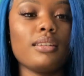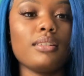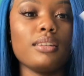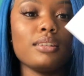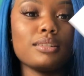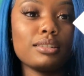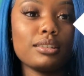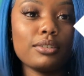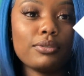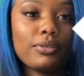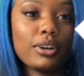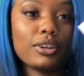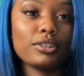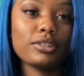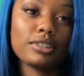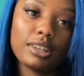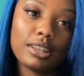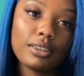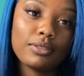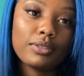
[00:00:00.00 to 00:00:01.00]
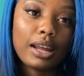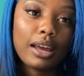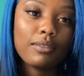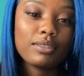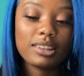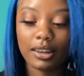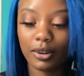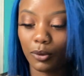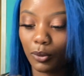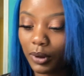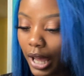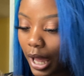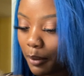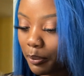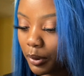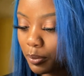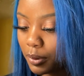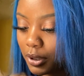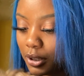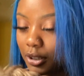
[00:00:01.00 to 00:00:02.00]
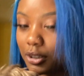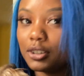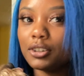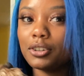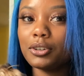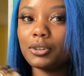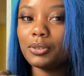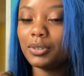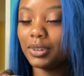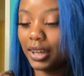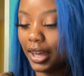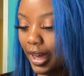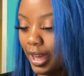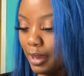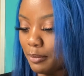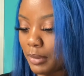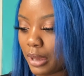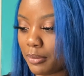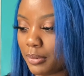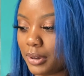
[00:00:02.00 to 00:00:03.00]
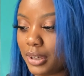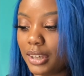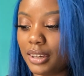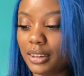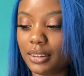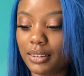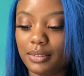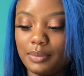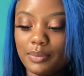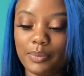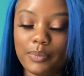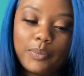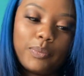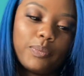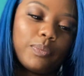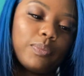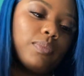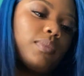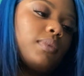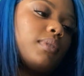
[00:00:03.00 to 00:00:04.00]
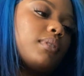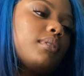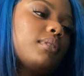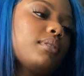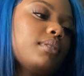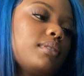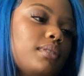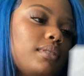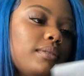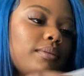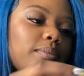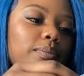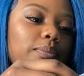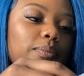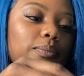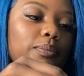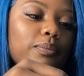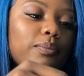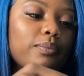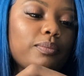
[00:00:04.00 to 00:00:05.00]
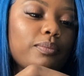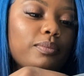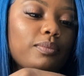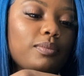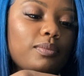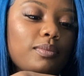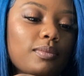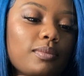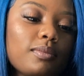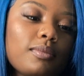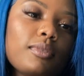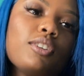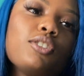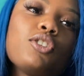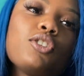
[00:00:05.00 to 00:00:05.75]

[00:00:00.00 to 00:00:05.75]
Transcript: this is the first gift, and I have a second one. Hi, Poopa Doo Doo. Hi, baby. The second one's very good.